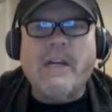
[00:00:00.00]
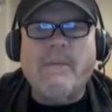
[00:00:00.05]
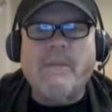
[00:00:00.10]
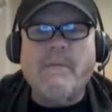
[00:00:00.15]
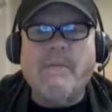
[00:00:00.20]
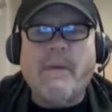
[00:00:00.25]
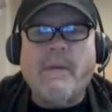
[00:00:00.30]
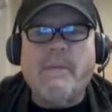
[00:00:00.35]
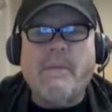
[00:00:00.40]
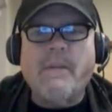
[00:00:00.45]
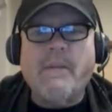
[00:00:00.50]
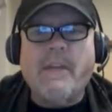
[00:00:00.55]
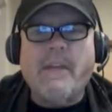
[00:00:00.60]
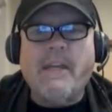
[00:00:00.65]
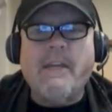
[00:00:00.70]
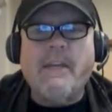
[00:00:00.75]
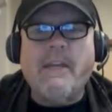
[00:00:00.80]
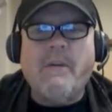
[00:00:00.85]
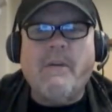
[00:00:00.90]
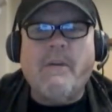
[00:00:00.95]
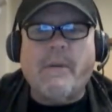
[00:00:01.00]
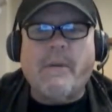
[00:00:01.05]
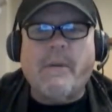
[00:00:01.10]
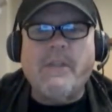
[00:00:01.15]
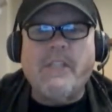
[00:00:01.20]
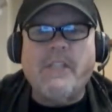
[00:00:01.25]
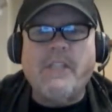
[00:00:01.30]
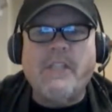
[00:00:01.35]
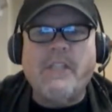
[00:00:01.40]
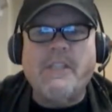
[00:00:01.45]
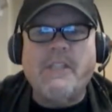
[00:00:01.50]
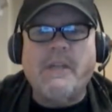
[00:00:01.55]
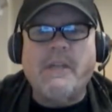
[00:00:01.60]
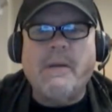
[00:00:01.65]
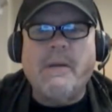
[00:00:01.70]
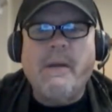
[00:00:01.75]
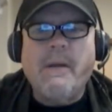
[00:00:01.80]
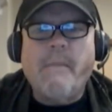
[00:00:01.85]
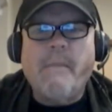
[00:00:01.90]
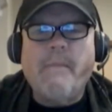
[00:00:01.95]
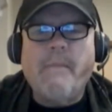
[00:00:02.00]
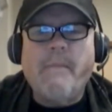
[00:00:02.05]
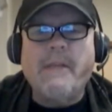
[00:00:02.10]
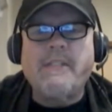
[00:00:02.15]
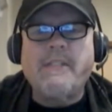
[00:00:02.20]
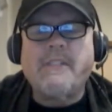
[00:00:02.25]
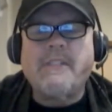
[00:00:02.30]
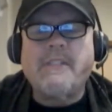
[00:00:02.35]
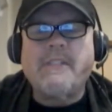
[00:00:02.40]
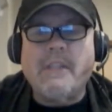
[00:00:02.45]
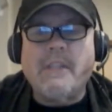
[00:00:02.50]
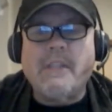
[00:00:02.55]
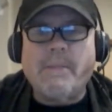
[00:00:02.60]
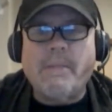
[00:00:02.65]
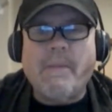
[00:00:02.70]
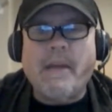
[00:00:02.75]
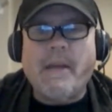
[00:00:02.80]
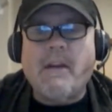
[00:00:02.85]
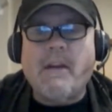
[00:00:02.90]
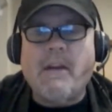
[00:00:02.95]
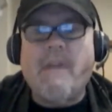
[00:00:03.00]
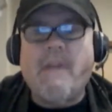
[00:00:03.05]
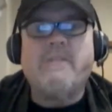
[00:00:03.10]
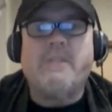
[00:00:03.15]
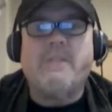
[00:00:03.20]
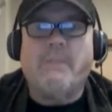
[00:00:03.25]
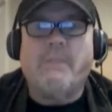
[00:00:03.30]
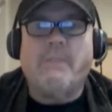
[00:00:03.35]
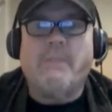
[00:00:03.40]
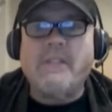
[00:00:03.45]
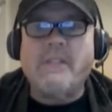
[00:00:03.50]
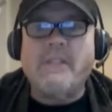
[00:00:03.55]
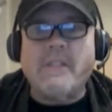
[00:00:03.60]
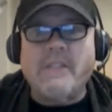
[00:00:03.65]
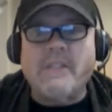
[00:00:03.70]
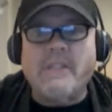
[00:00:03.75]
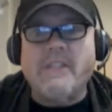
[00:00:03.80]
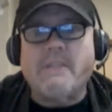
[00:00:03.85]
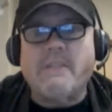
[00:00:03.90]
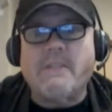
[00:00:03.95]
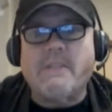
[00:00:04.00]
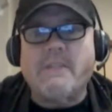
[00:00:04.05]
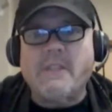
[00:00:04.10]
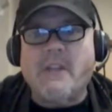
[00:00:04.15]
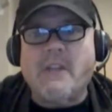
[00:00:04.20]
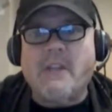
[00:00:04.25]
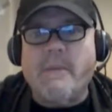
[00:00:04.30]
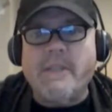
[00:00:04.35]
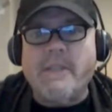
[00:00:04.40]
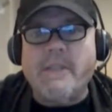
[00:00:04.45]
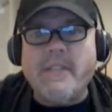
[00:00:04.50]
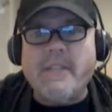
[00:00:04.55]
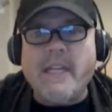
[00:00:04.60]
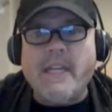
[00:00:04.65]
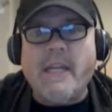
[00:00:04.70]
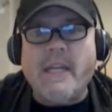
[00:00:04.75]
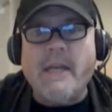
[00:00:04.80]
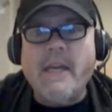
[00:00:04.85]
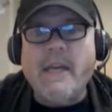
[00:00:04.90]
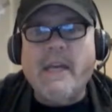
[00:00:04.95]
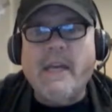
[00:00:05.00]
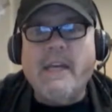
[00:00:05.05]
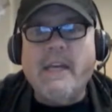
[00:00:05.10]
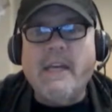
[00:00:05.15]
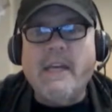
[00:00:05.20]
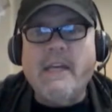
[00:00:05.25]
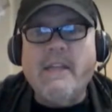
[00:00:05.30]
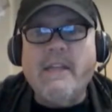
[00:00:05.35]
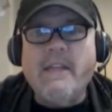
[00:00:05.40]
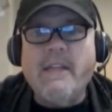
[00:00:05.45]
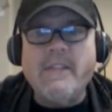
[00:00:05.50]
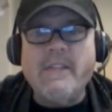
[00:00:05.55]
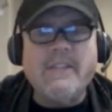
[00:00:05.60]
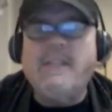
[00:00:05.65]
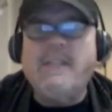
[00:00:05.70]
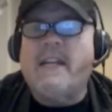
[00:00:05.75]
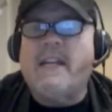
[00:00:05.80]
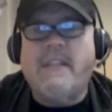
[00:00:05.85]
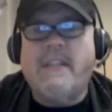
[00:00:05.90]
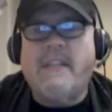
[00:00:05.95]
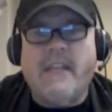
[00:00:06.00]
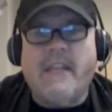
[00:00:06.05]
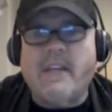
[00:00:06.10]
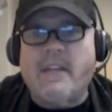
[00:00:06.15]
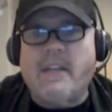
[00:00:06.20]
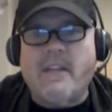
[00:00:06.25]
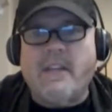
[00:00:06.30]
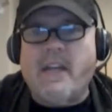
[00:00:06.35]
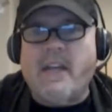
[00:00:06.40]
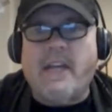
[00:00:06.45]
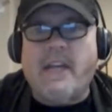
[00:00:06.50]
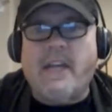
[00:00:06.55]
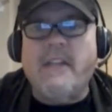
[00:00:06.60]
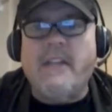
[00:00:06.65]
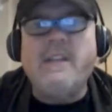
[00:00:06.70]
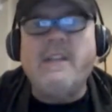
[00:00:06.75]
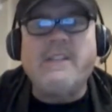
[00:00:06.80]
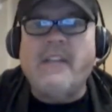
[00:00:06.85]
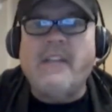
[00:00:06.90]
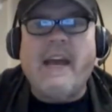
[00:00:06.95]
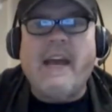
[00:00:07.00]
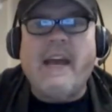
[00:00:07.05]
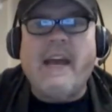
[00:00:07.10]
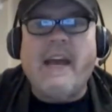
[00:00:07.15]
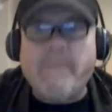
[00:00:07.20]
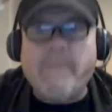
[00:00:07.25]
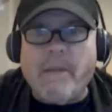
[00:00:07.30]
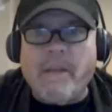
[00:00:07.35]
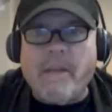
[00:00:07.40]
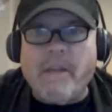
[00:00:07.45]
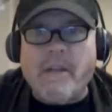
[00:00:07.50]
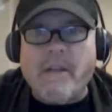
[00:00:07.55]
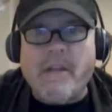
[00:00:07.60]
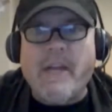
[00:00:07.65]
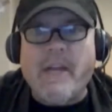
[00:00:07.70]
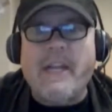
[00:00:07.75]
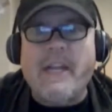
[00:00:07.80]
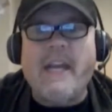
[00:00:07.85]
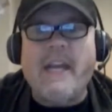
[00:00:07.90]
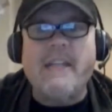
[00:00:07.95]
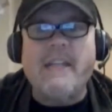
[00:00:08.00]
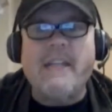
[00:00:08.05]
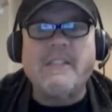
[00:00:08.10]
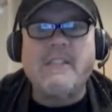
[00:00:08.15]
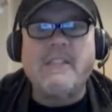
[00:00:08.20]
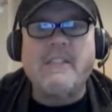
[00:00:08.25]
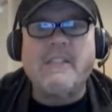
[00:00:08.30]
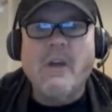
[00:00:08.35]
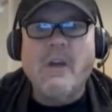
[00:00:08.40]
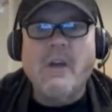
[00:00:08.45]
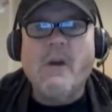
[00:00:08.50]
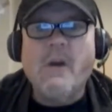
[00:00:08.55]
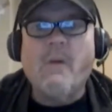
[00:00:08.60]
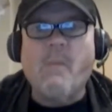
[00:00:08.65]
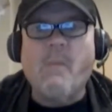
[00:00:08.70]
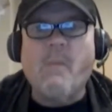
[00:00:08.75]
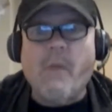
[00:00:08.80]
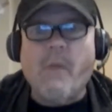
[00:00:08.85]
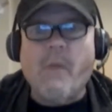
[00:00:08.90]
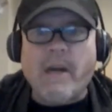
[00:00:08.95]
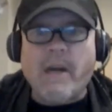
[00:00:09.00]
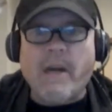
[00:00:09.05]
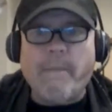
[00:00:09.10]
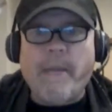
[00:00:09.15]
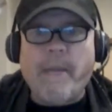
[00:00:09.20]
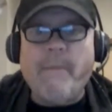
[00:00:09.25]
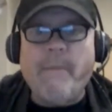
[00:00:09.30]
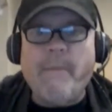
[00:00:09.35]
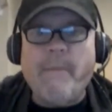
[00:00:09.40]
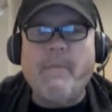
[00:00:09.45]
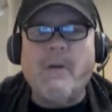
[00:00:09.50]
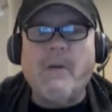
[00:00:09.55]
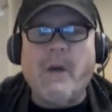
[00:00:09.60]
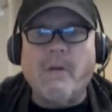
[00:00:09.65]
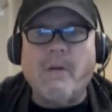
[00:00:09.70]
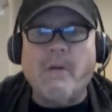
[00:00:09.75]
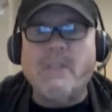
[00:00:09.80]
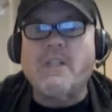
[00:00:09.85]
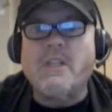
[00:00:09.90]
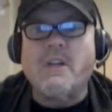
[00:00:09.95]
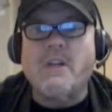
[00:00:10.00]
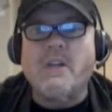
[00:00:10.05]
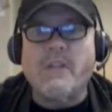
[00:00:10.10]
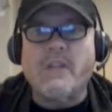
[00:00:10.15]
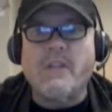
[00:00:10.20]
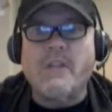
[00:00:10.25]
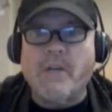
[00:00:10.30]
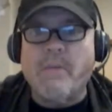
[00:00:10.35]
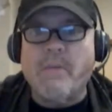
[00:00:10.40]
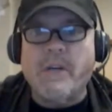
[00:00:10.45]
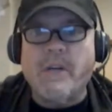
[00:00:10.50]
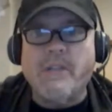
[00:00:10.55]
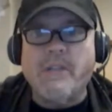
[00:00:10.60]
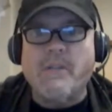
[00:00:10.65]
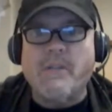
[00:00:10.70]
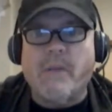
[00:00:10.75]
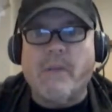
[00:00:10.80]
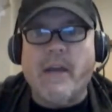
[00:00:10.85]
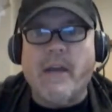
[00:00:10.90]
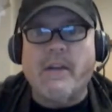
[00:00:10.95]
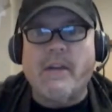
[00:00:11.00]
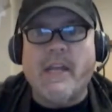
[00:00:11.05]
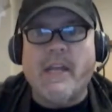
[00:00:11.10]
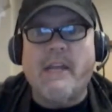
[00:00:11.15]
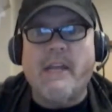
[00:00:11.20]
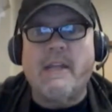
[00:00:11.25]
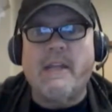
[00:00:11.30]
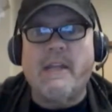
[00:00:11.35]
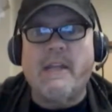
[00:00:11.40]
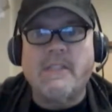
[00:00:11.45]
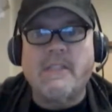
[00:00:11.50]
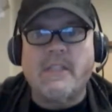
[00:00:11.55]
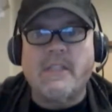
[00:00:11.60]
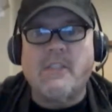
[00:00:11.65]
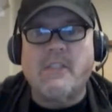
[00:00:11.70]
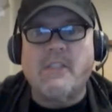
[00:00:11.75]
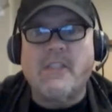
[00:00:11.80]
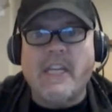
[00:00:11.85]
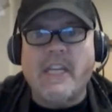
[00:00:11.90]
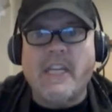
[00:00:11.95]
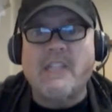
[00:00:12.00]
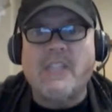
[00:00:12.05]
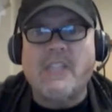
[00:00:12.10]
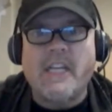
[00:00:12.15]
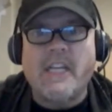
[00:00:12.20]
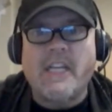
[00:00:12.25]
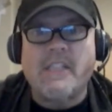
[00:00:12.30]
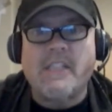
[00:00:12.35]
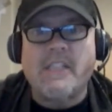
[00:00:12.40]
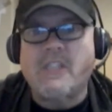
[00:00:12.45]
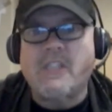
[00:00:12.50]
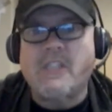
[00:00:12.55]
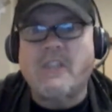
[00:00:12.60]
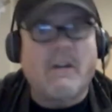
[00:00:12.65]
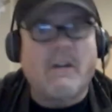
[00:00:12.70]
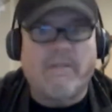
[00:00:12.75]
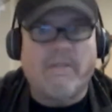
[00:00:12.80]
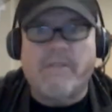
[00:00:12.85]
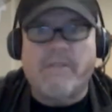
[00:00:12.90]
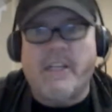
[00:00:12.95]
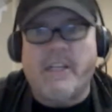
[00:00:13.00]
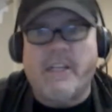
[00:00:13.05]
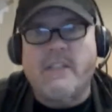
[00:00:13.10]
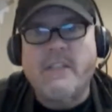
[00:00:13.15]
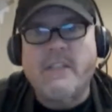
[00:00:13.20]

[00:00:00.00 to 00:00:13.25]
away with like a new appreciation because, as the diplomatic officer basically says about Starbase 80, this is not the end of the line. It doesn't have to be the end of the line. It's where people go to turn their careers around, and it's their second chance in Starfleet